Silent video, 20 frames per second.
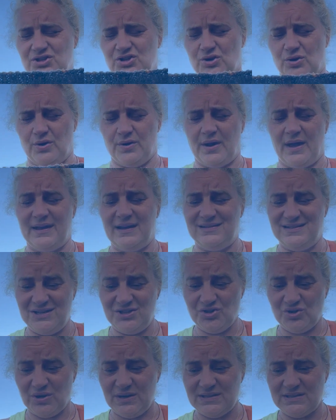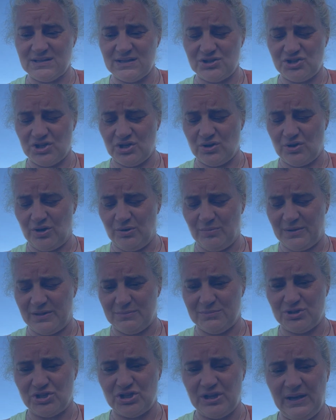it on. I did try stitching it on with a
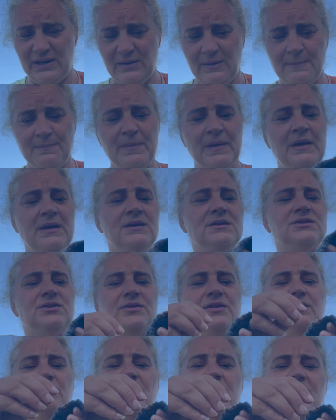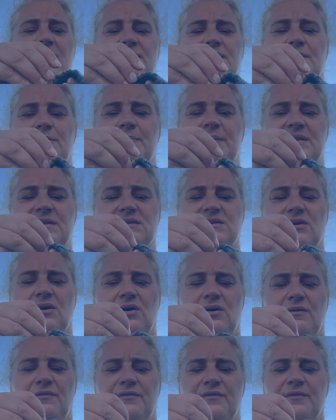machine, so there are little bits
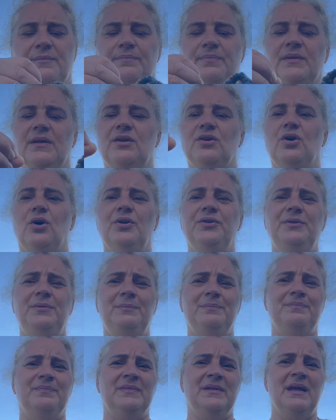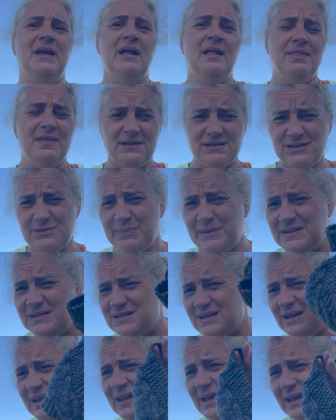of cotton. This has been
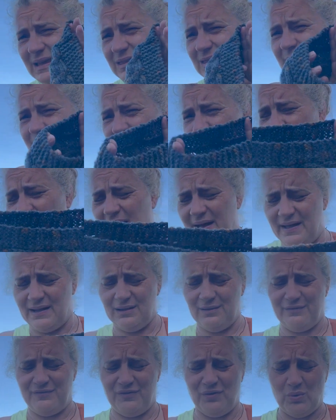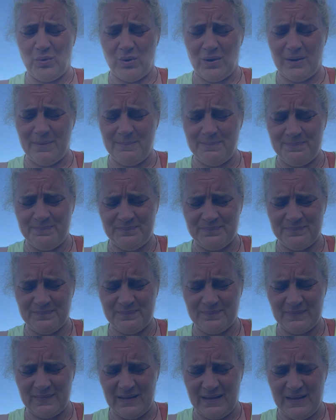sitting in the pile for
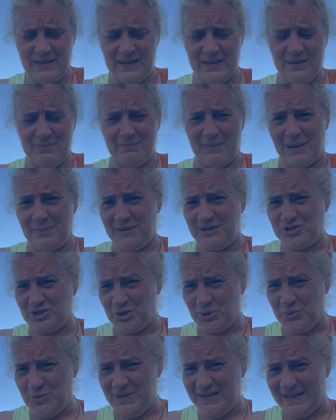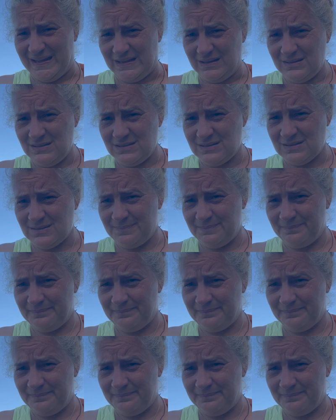maybe 2 years